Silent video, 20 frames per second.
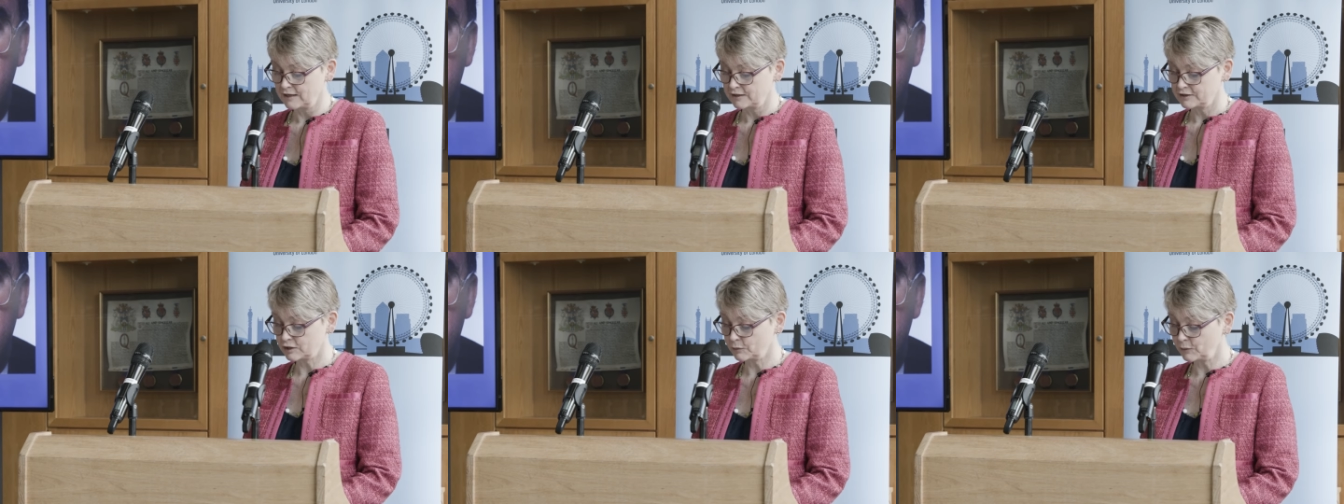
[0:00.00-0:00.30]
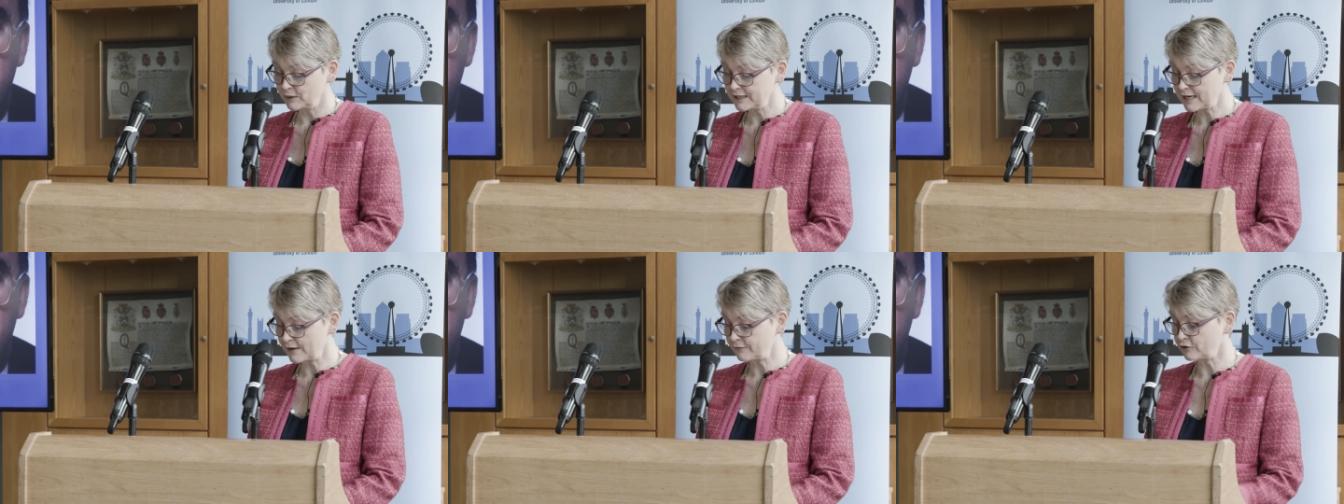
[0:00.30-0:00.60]
so
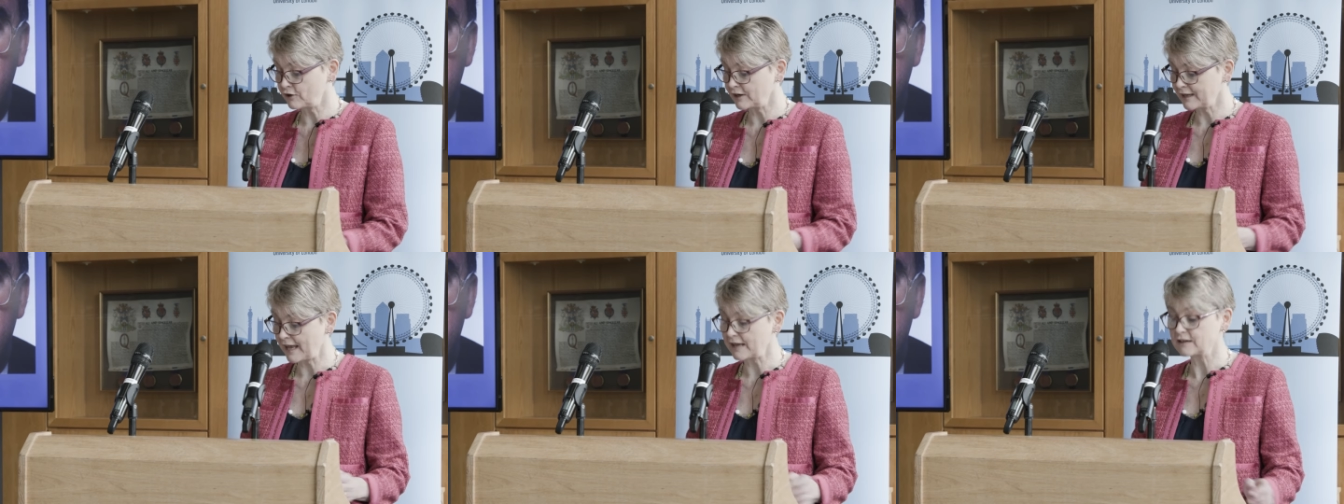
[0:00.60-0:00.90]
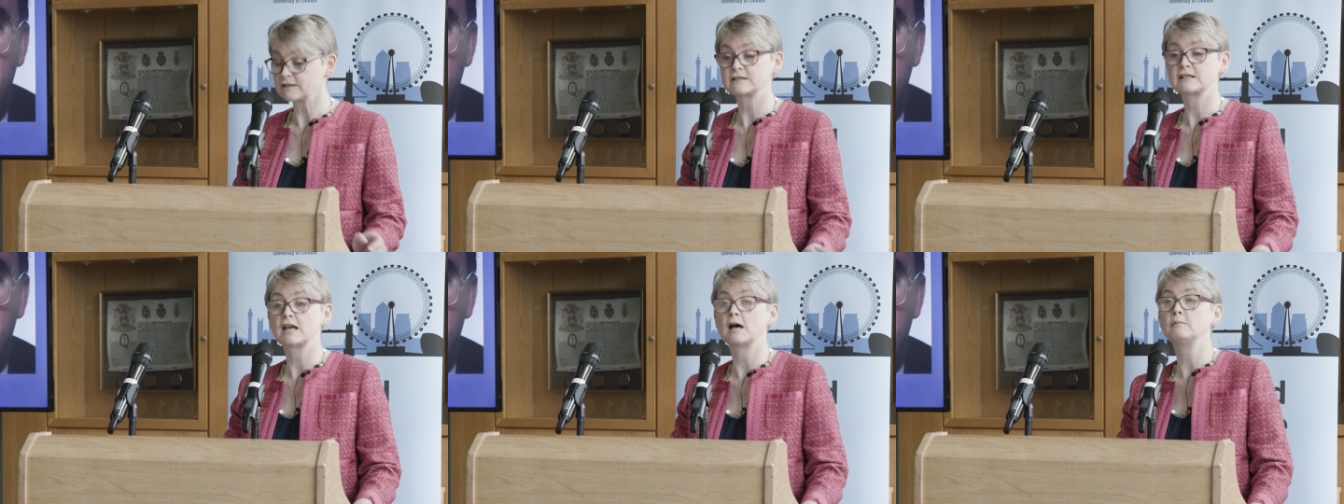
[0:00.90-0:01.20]
we never
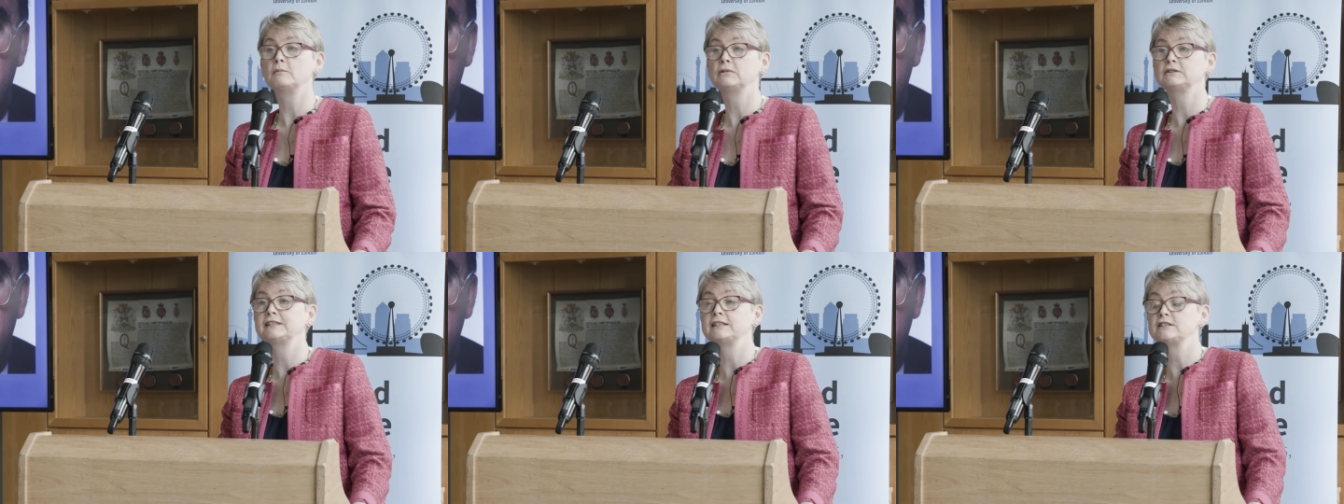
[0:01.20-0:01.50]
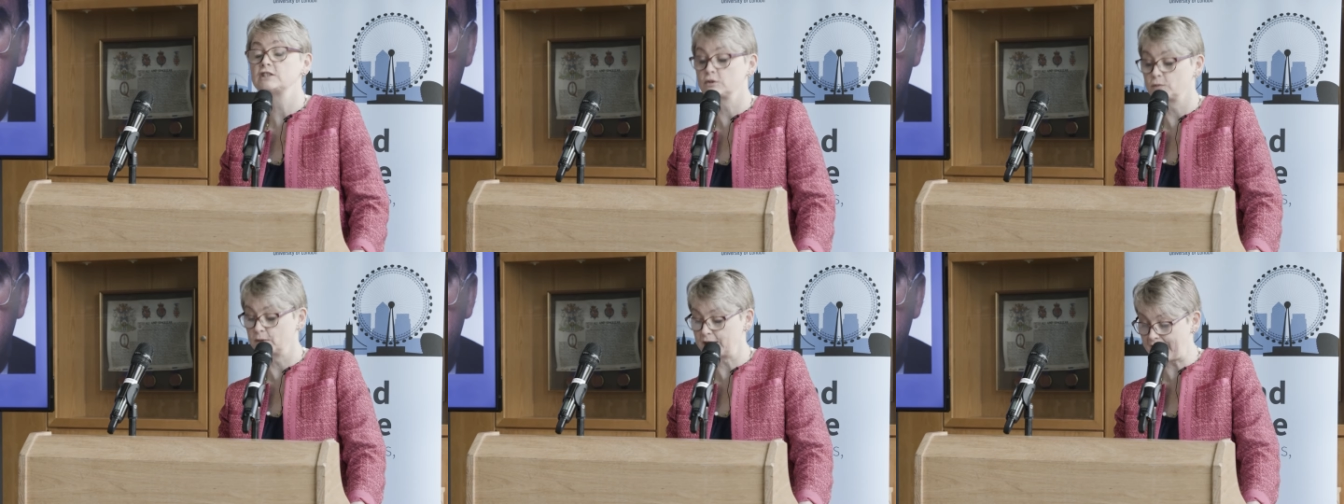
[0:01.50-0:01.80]
again tumbled
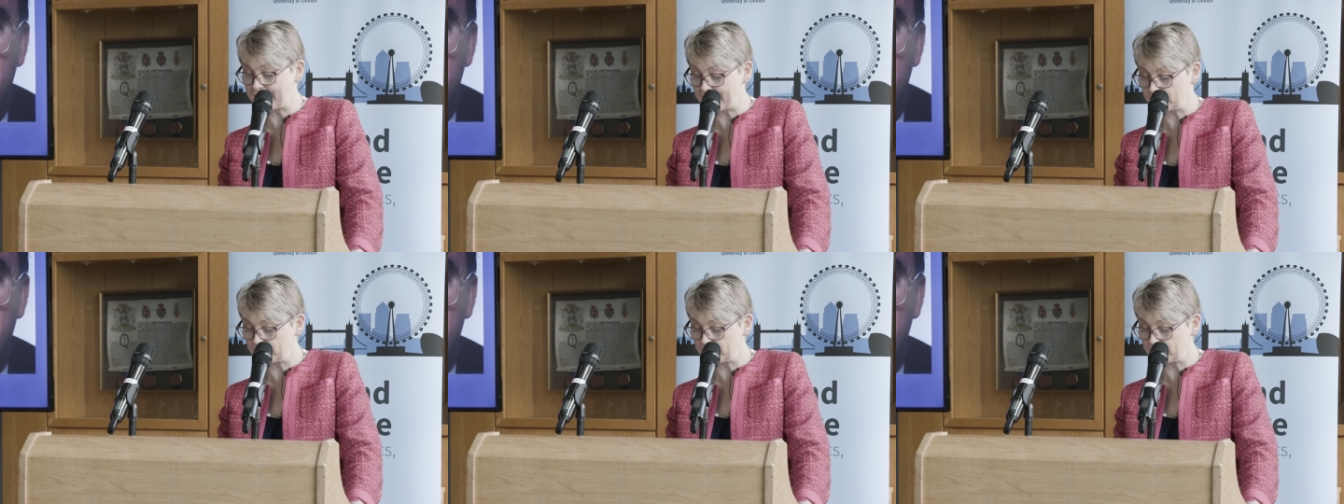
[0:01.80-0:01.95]
into an